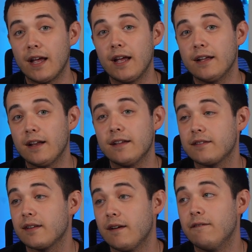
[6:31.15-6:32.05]
it
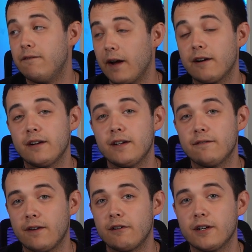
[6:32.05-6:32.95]
is very,
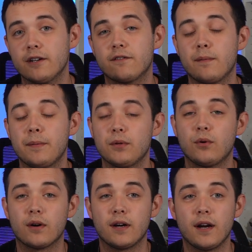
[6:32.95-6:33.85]
very good for people
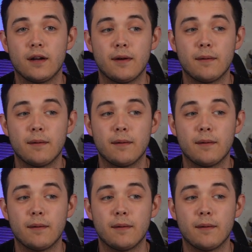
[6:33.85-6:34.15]
who are